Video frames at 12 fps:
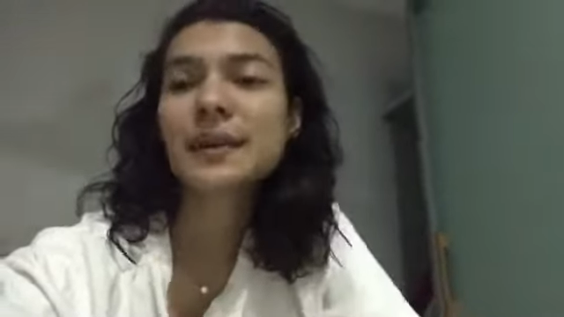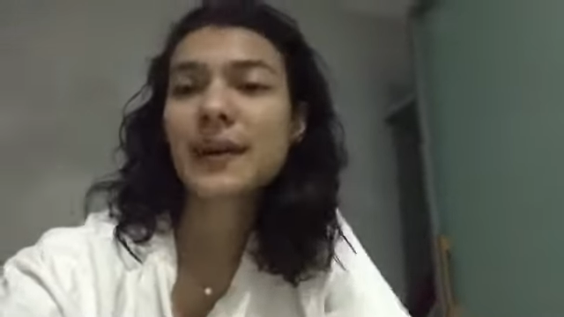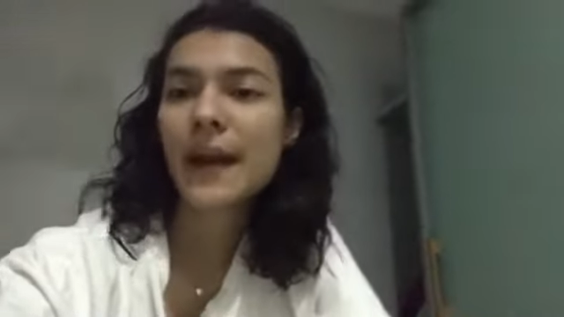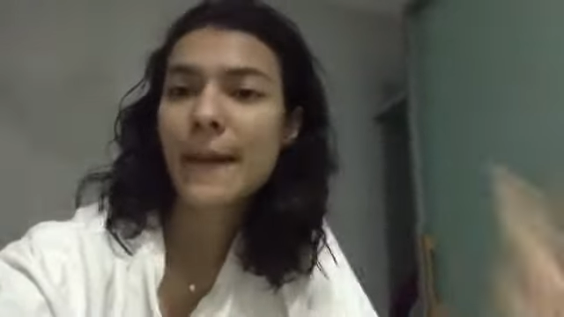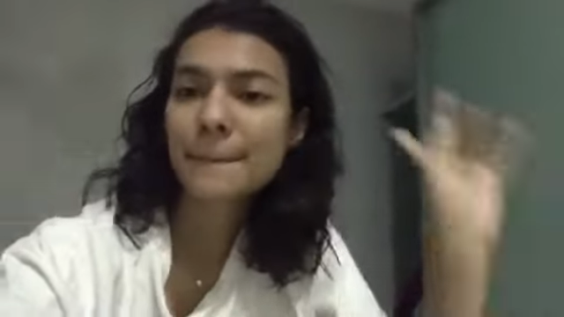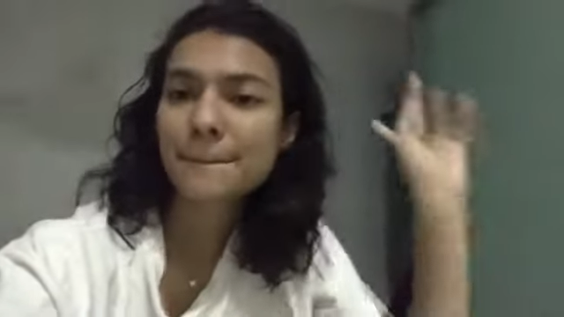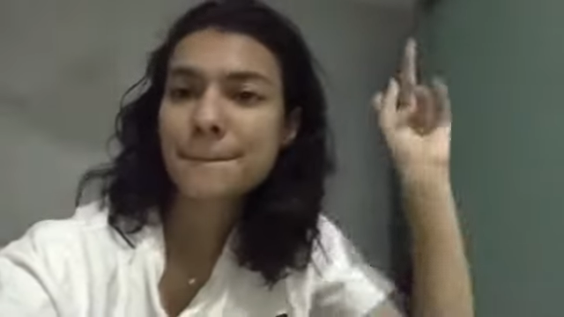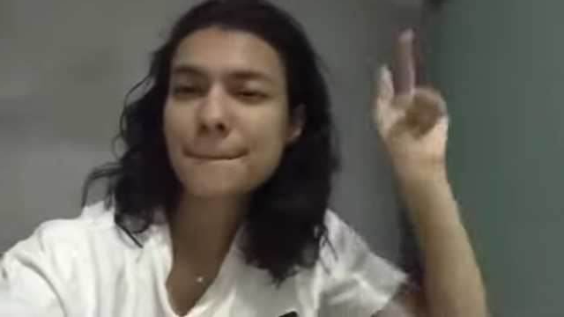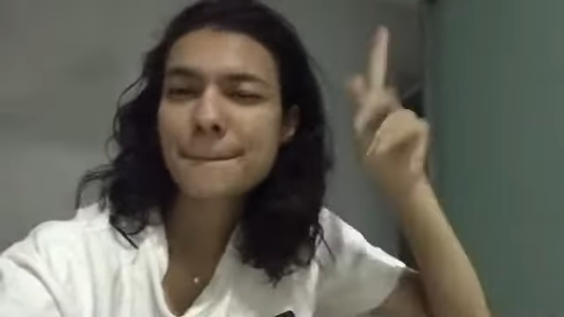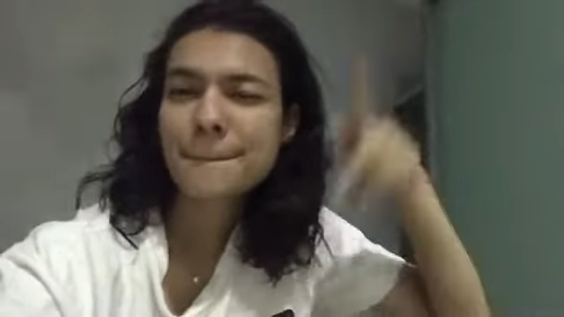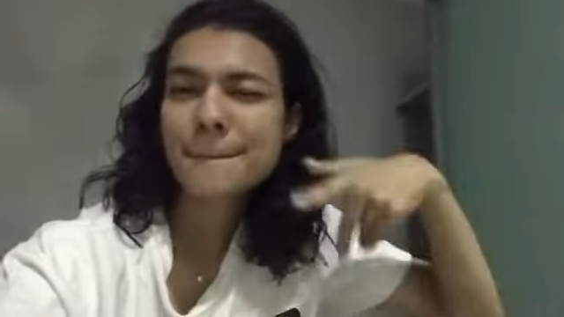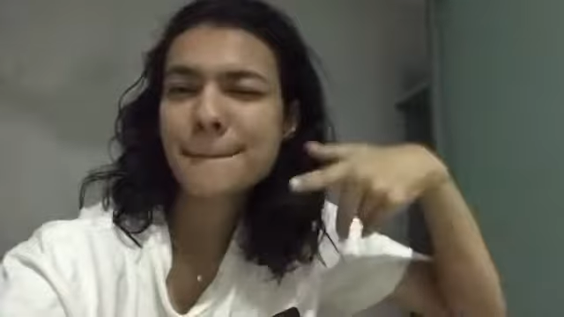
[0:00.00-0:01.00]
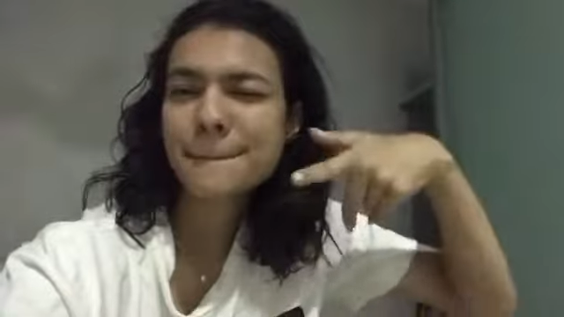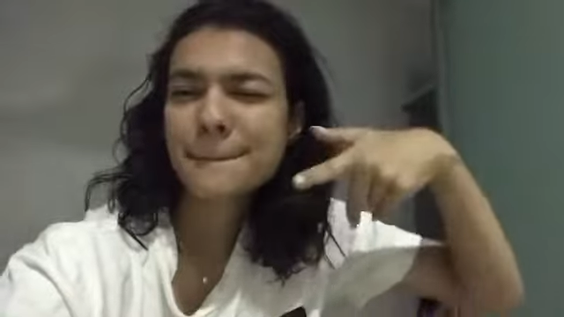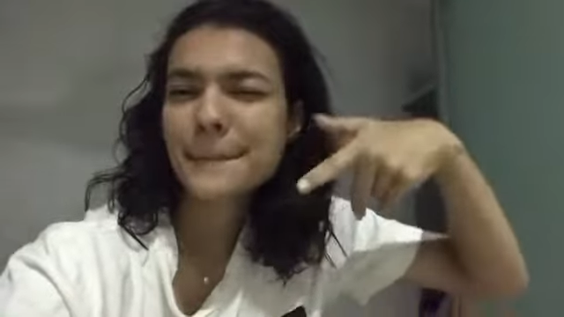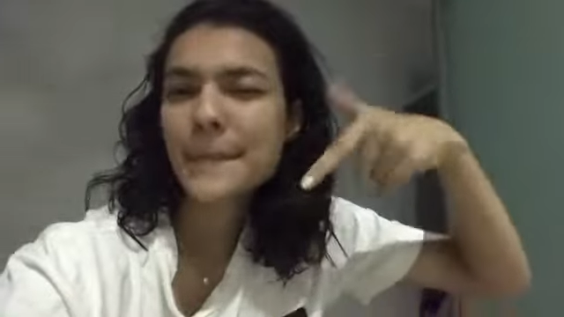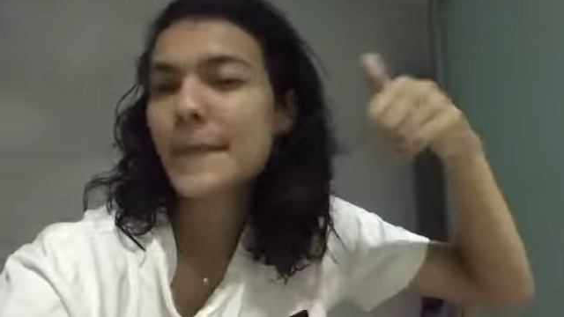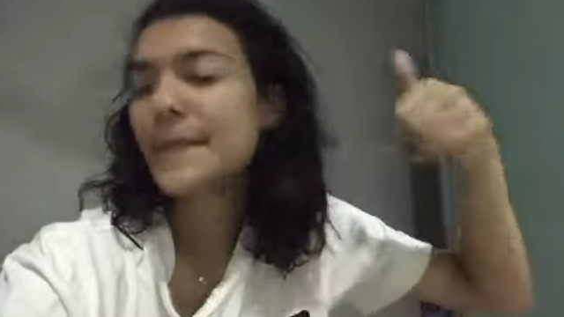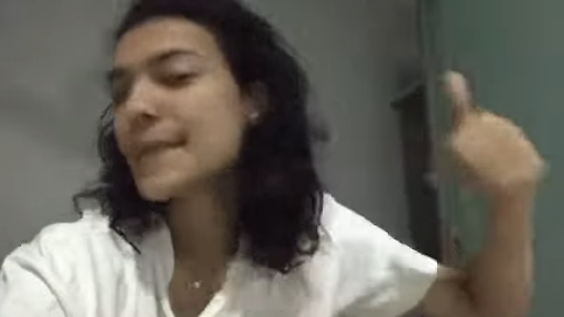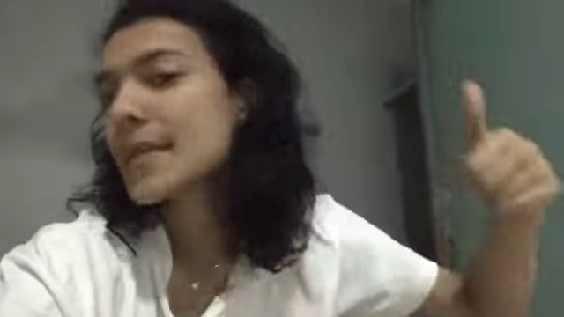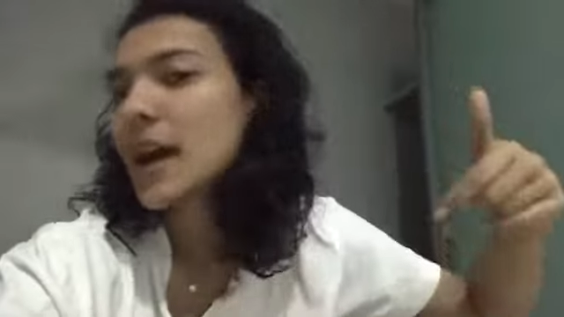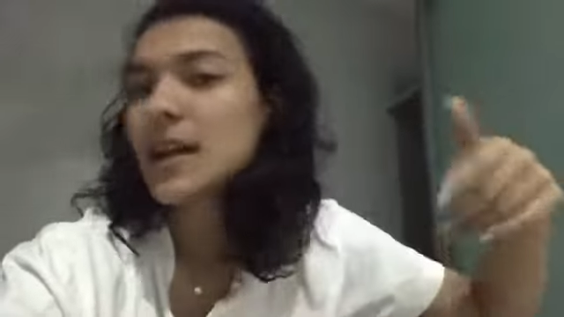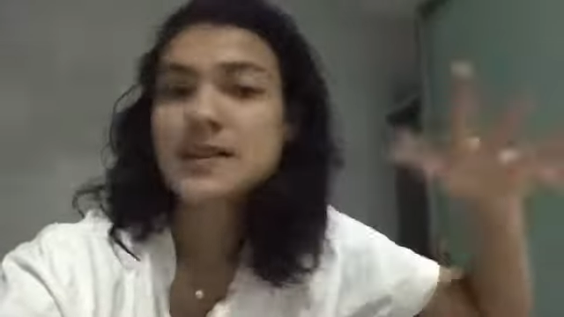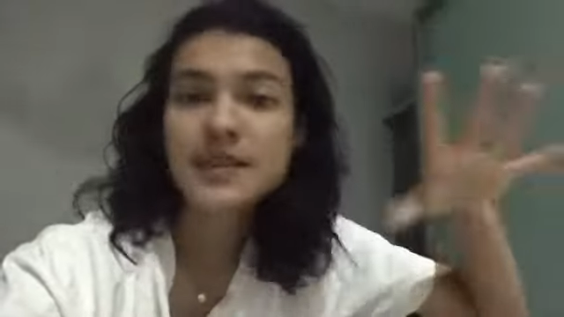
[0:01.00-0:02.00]
yeah,
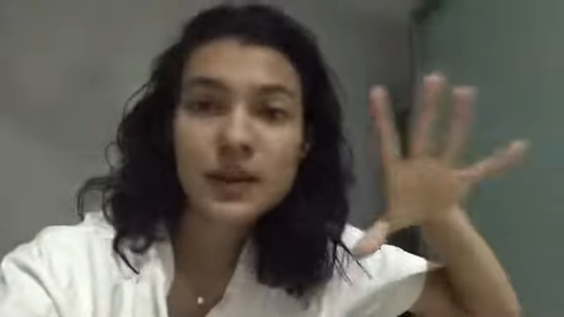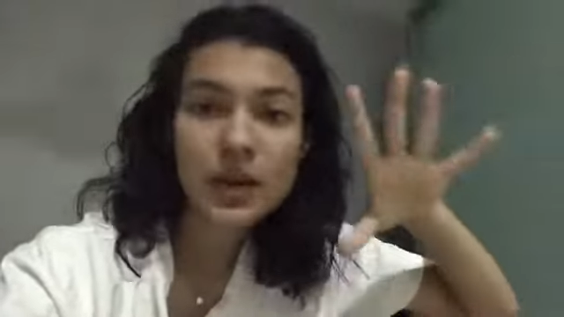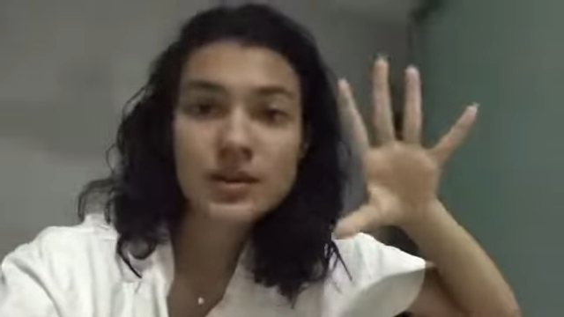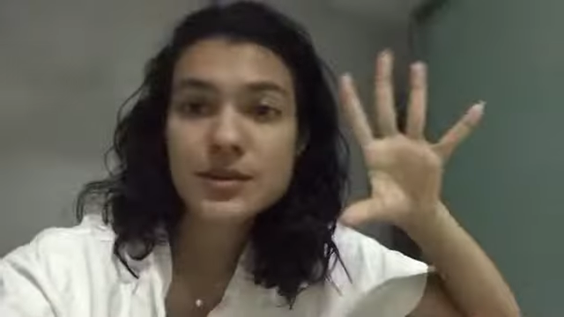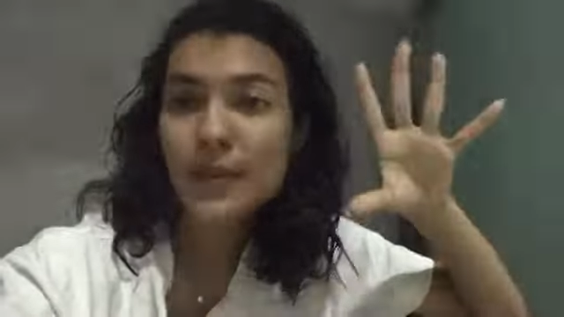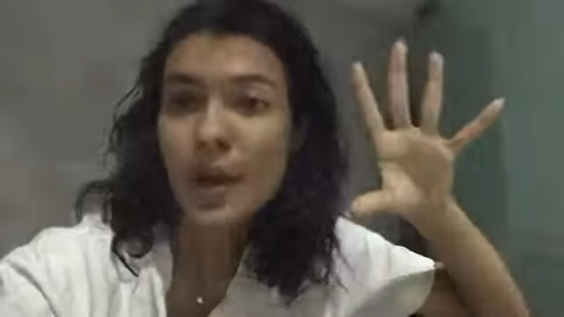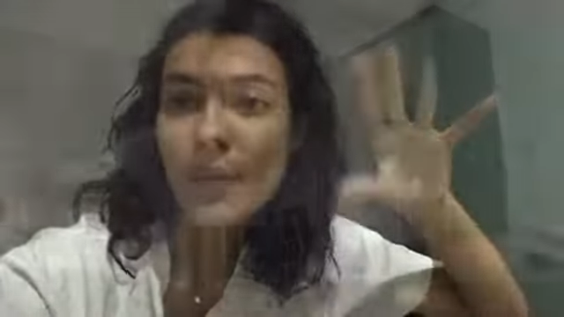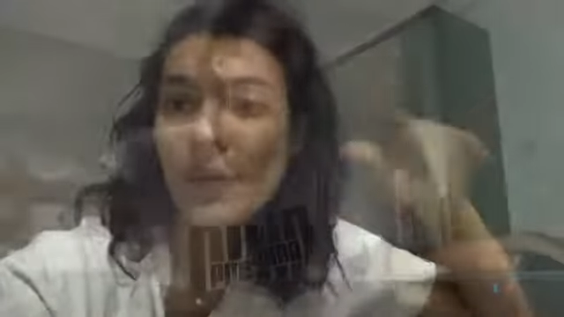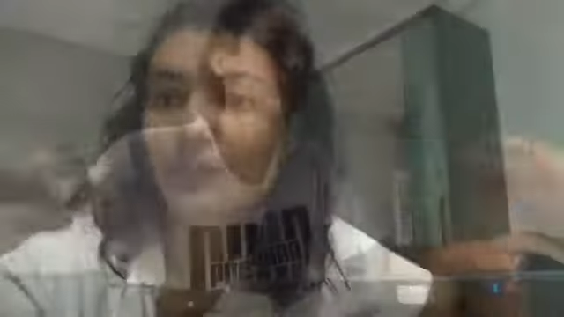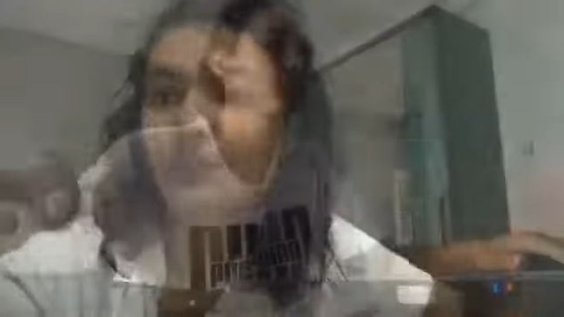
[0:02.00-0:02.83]
I'll see y'all tomorrow.